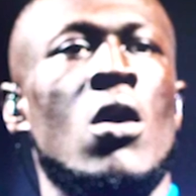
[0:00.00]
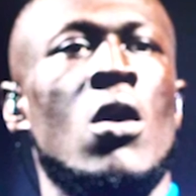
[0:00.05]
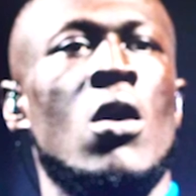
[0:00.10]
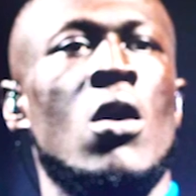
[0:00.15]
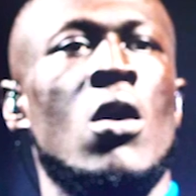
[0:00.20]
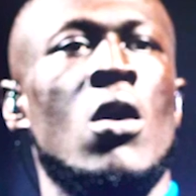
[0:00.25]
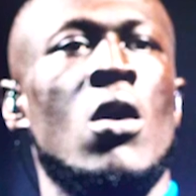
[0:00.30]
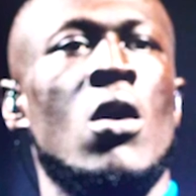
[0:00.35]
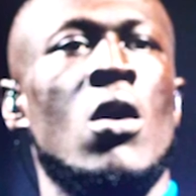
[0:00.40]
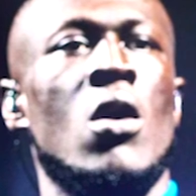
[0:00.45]

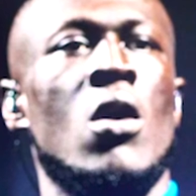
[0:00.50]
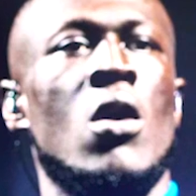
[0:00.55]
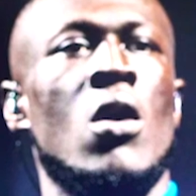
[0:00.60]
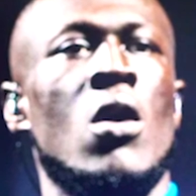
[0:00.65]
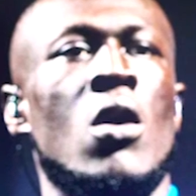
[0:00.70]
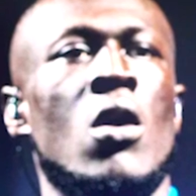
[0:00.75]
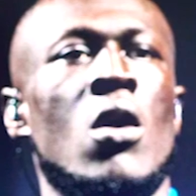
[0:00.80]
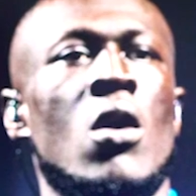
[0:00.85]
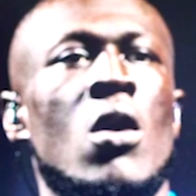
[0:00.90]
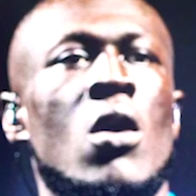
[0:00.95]

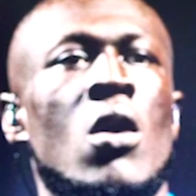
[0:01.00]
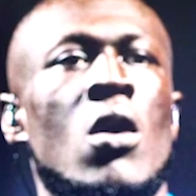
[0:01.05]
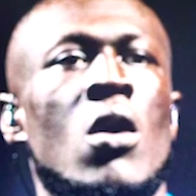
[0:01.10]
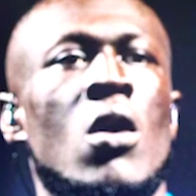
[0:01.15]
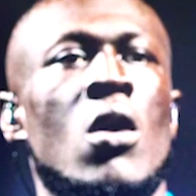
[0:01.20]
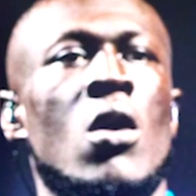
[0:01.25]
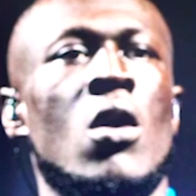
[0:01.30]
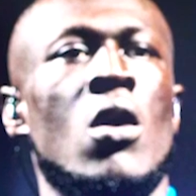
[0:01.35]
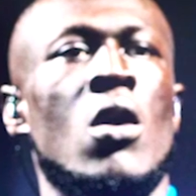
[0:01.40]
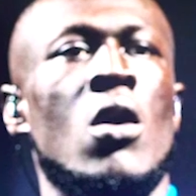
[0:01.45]

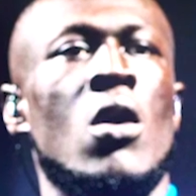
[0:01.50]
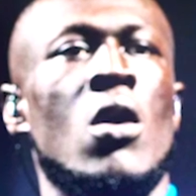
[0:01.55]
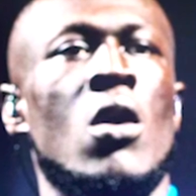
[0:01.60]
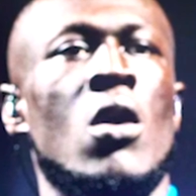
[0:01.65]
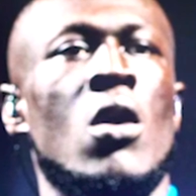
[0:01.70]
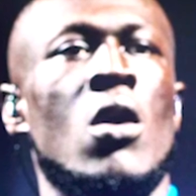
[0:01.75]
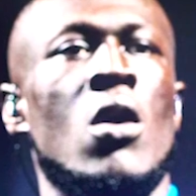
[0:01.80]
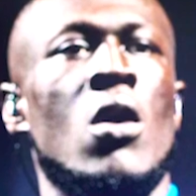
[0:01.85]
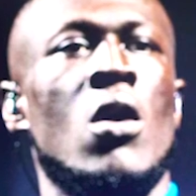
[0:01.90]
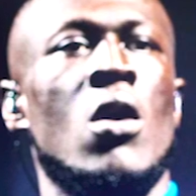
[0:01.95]

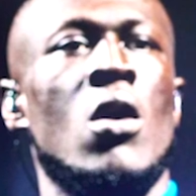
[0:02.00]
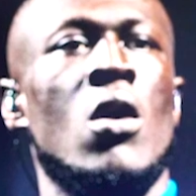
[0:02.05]
(not speaking)